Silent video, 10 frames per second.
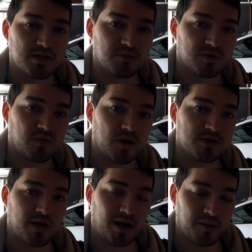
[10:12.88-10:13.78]
so much for
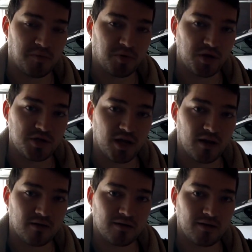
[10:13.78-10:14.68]
watching, I really appreciate
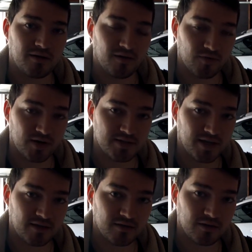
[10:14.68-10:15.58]
it, have a great
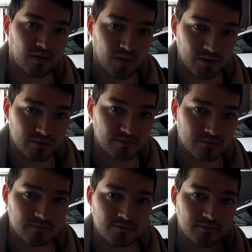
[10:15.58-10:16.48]
day, welcome,
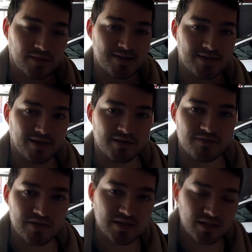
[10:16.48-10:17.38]
Monte
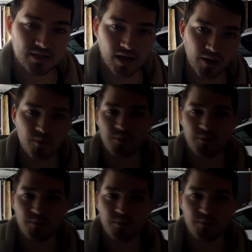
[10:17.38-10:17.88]
LSV6 out.